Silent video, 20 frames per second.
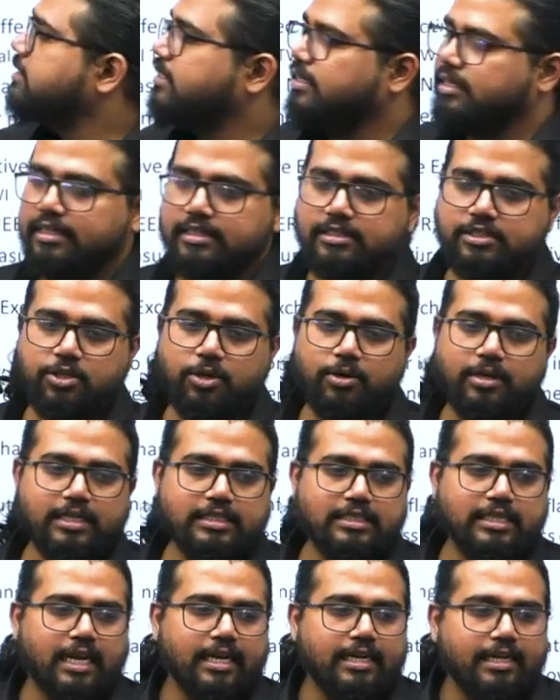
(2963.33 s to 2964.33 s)
It is not
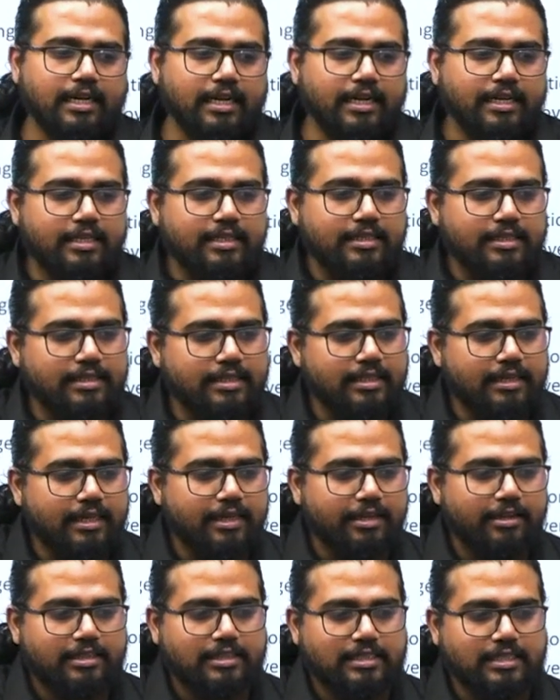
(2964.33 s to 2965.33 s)
exactly an
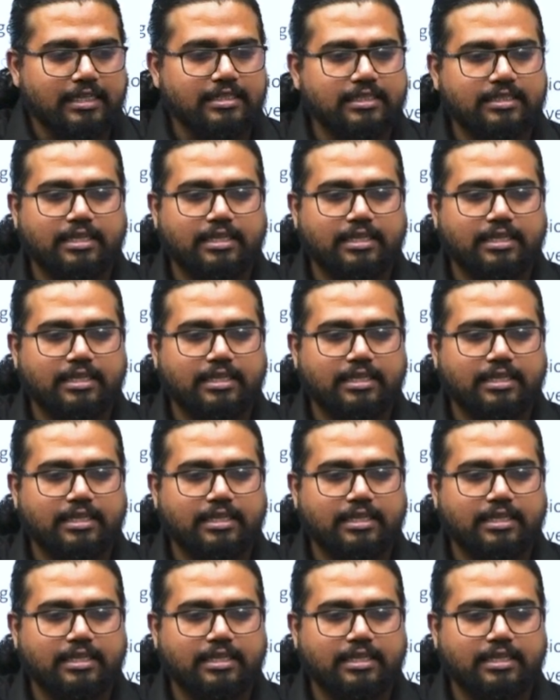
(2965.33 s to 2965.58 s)
exchange